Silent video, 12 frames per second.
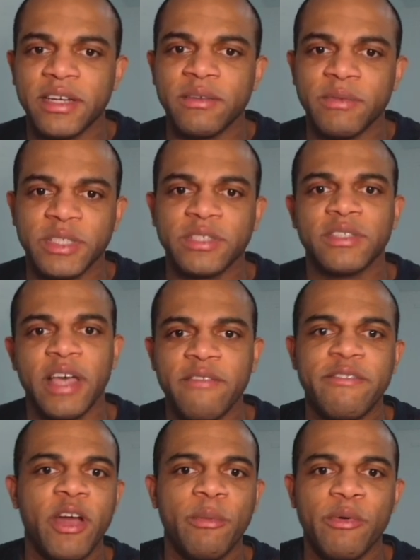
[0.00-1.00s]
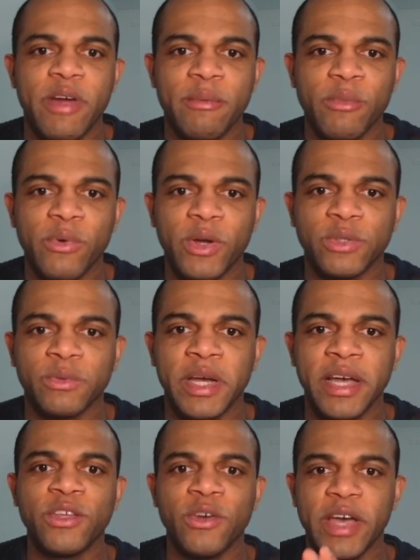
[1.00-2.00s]
which is a variable rate mortgage
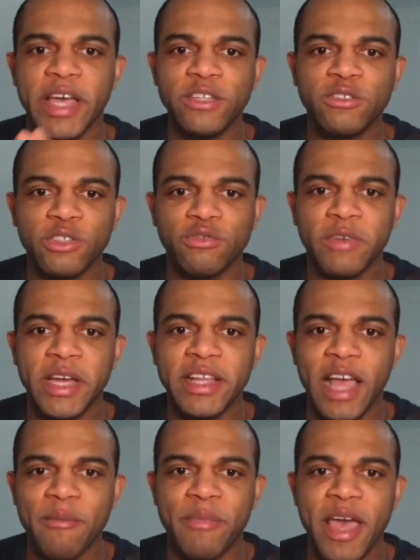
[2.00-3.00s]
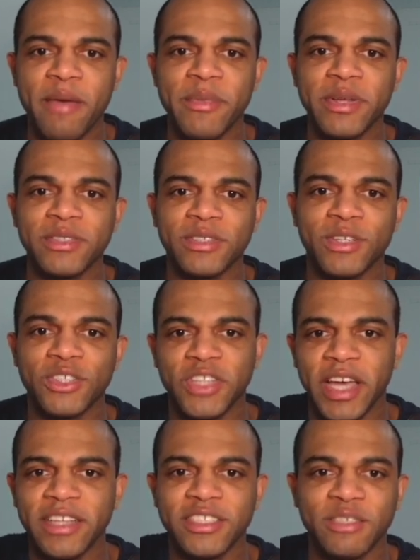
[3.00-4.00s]
where your interest rate and payments could
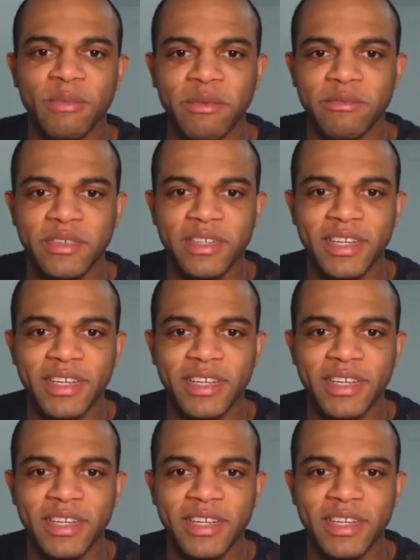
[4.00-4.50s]
change each month.